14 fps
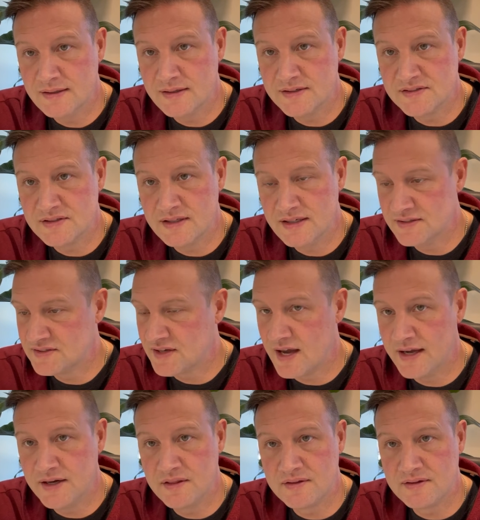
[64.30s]
because it is
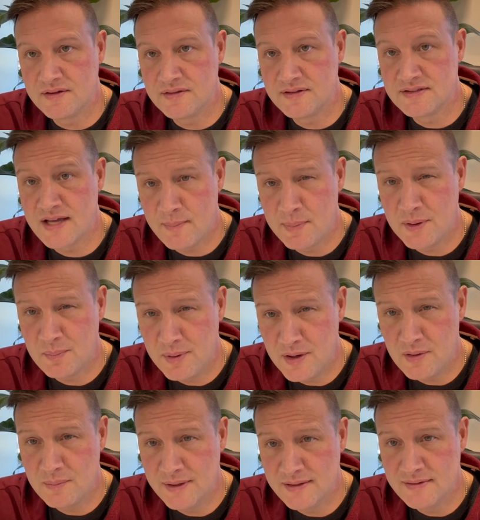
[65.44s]
kind of the top of the
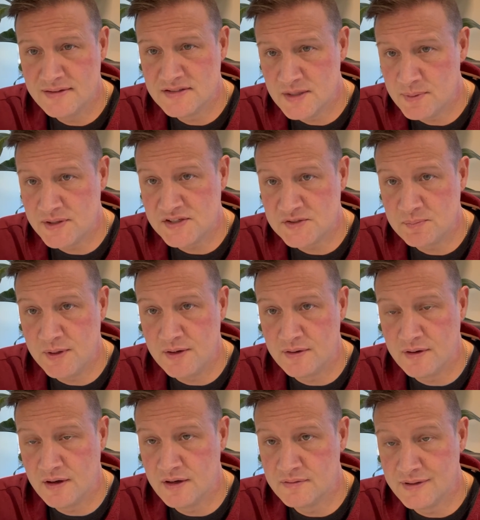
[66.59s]
pyramid, the tip of the spear
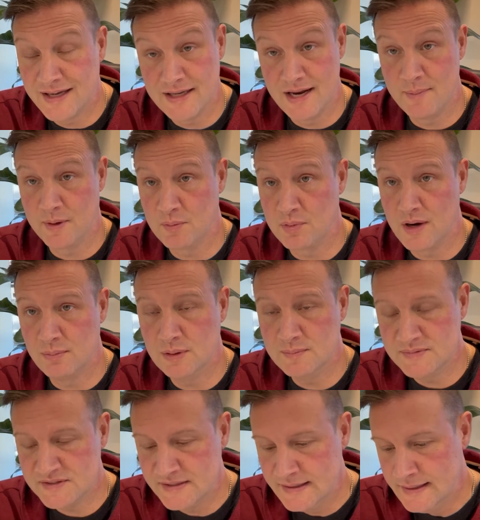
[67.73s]
of economic
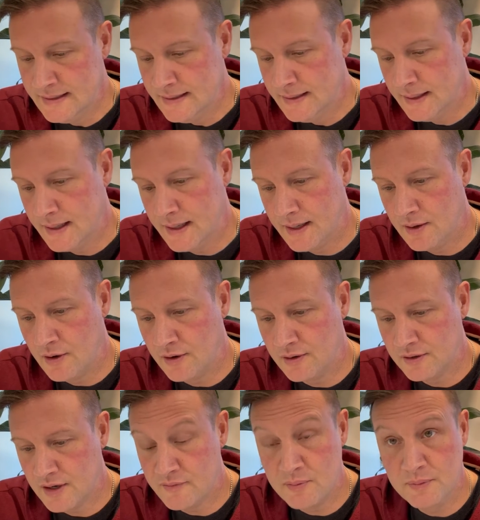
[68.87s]
problems. Our
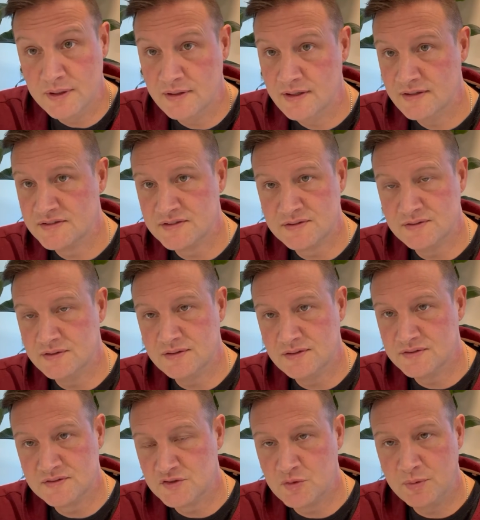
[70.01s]
government
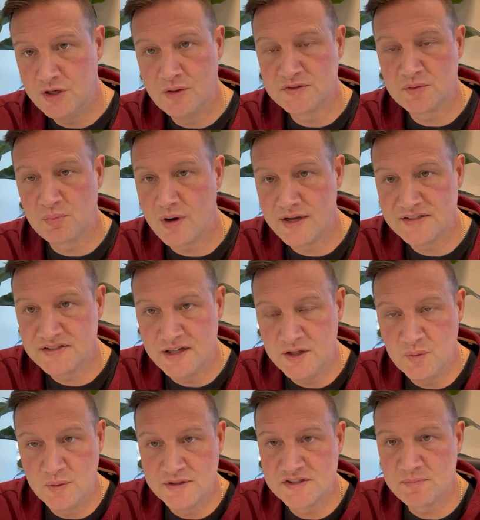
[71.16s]
should be no surprise to
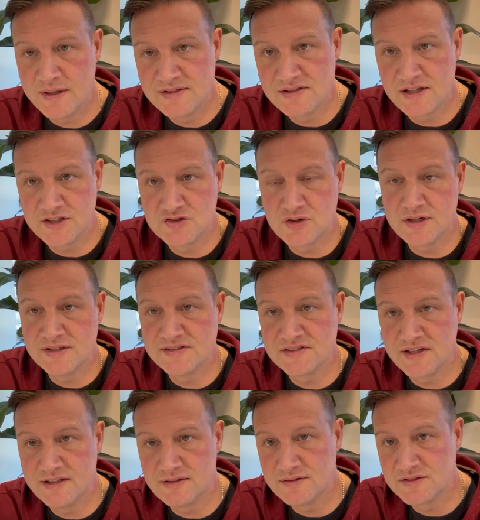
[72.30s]
anyone, spends like drunken
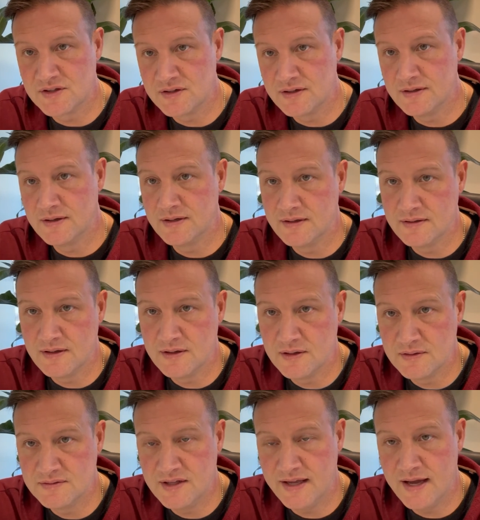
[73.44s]
sailors on
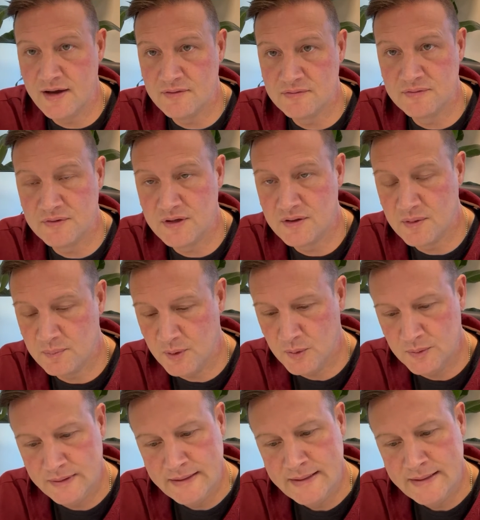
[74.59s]
a day off the boat,